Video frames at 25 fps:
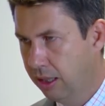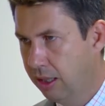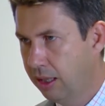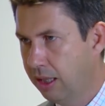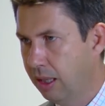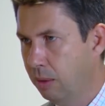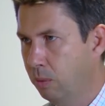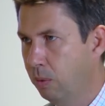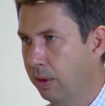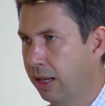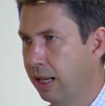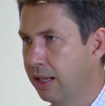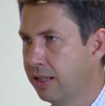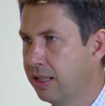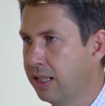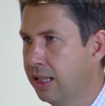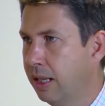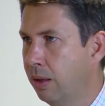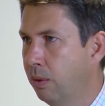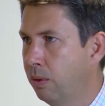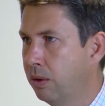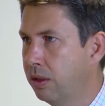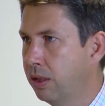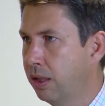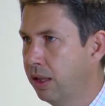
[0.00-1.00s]
then one has to
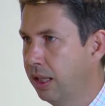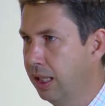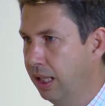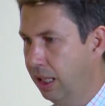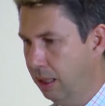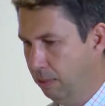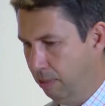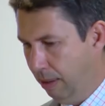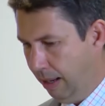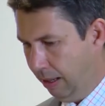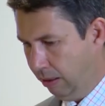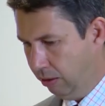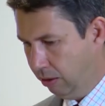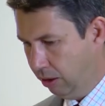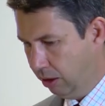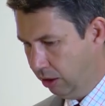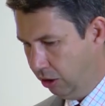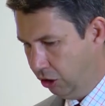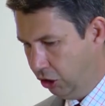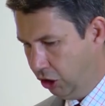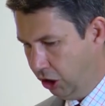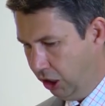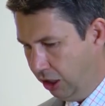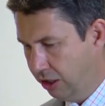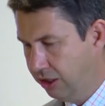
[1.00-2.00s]
go on to think about
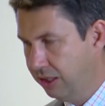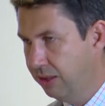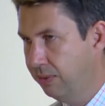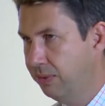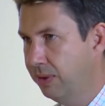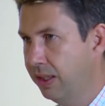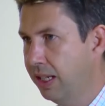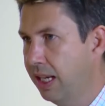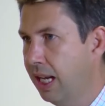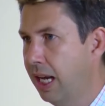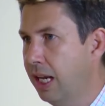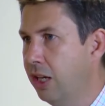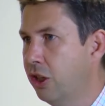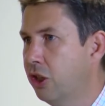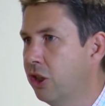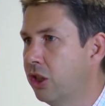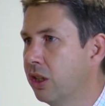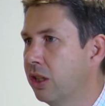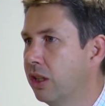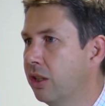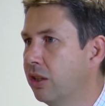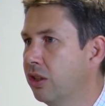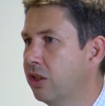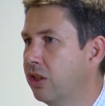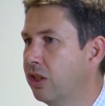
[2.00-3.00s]

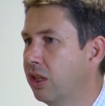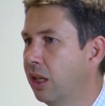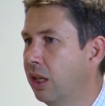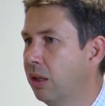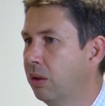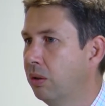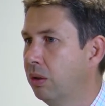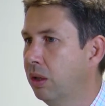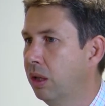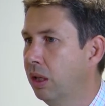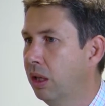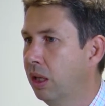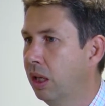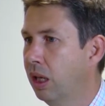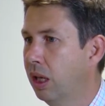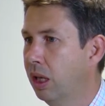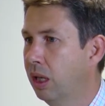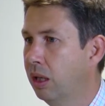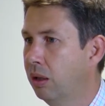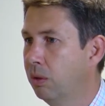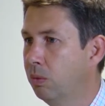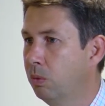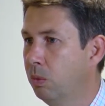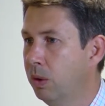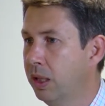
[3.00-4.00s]
justification. So
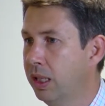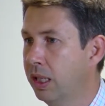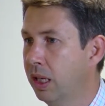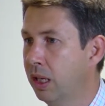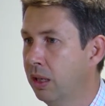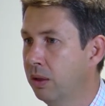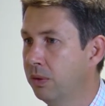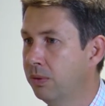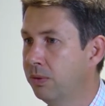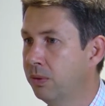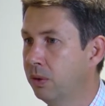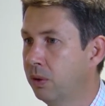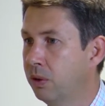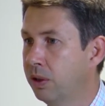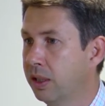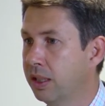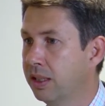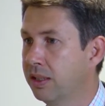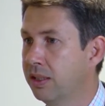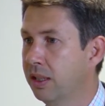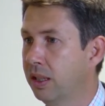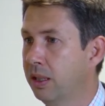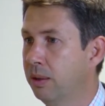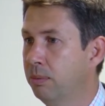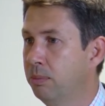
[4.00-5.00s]
we know, for
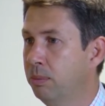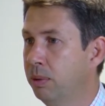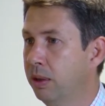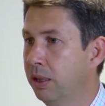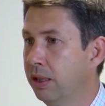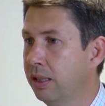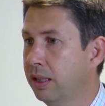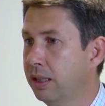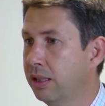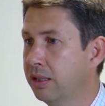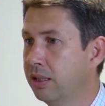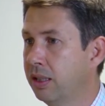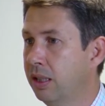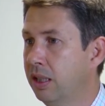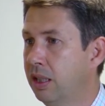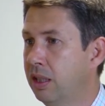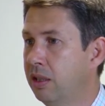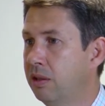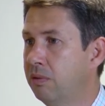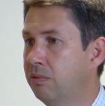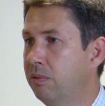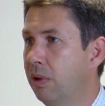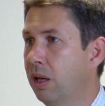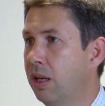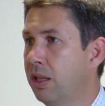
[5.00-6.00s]
example, that
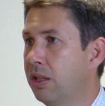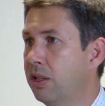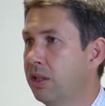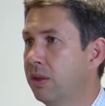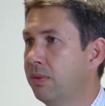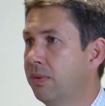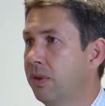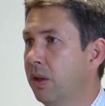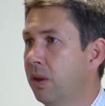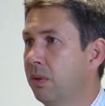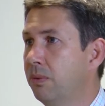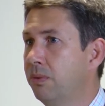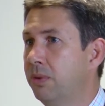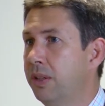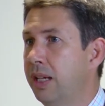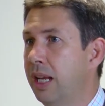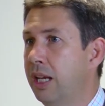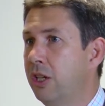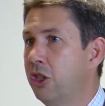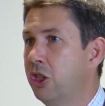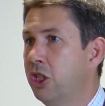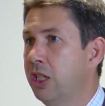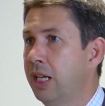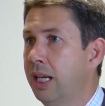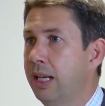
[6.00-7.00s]
rights of
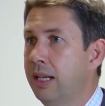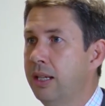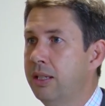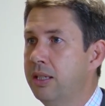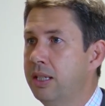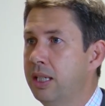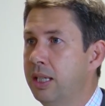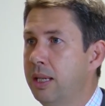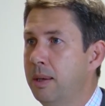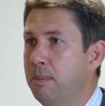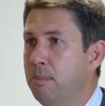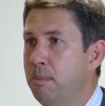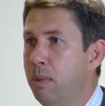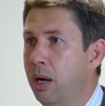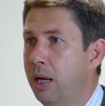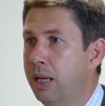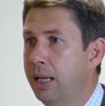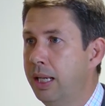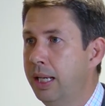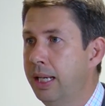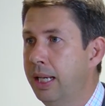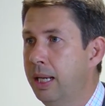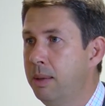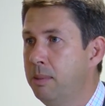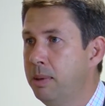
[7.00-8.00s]
confidentiality
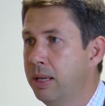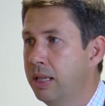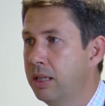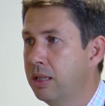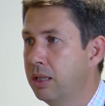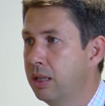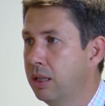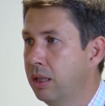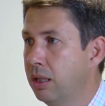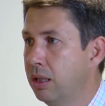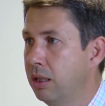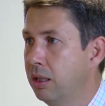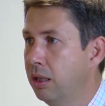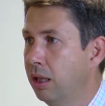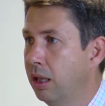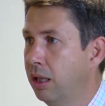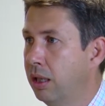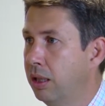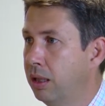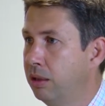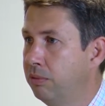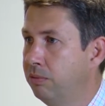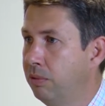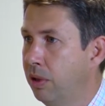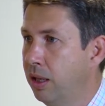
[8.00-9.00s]
might limit
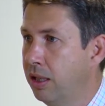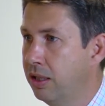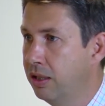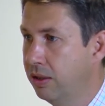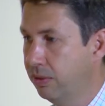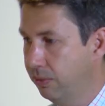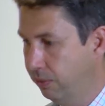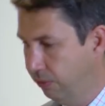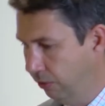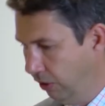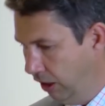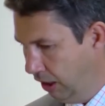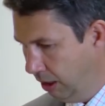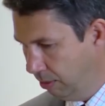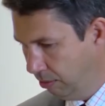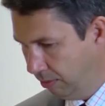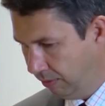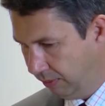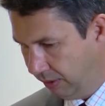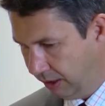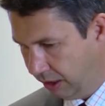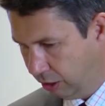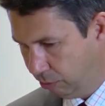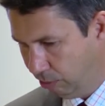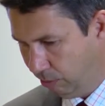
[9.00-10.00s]
rights of freedom
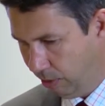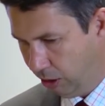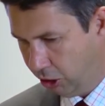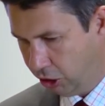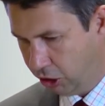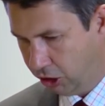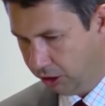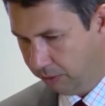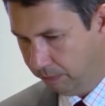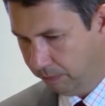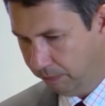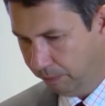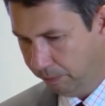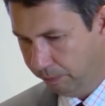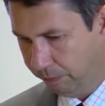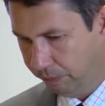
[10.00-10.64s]
of expression.